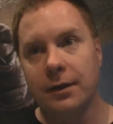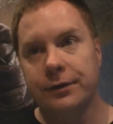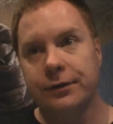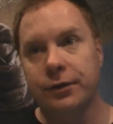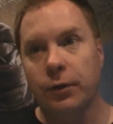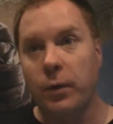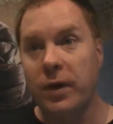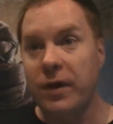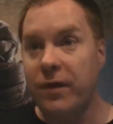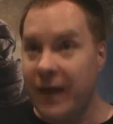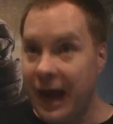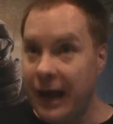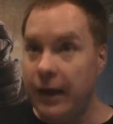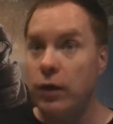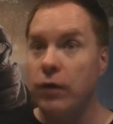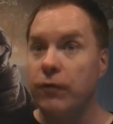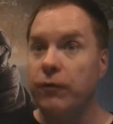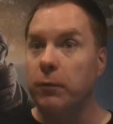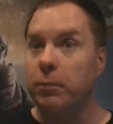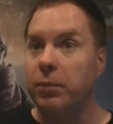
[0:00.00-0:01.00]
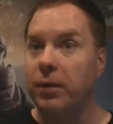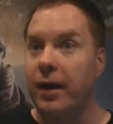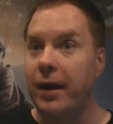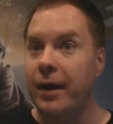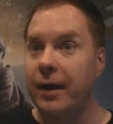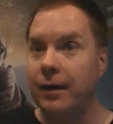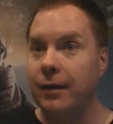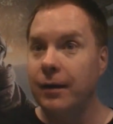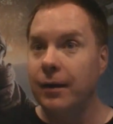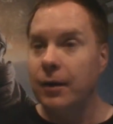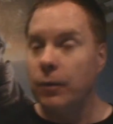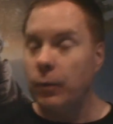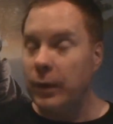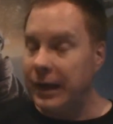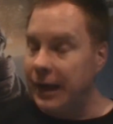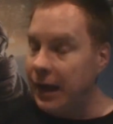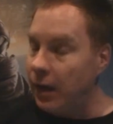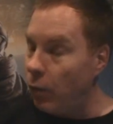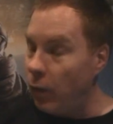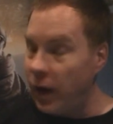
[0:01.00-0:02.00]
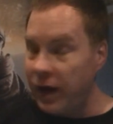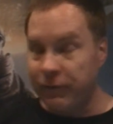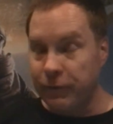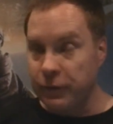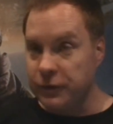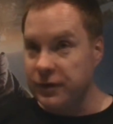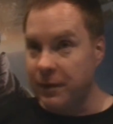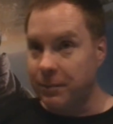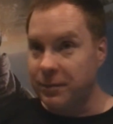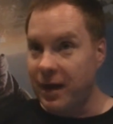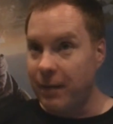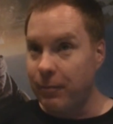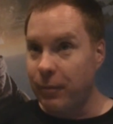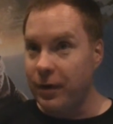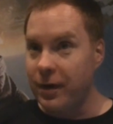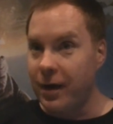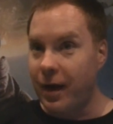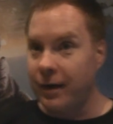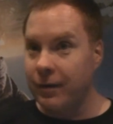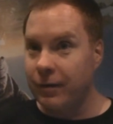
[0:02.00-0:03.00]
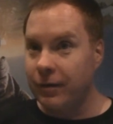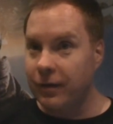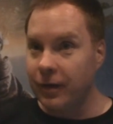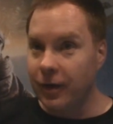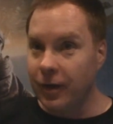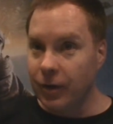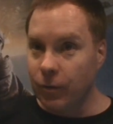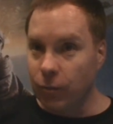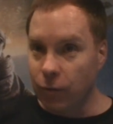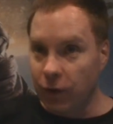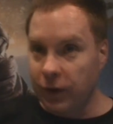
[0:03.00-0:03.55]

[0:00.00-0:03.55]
So we thank you for playing. We can't wait for September 9th.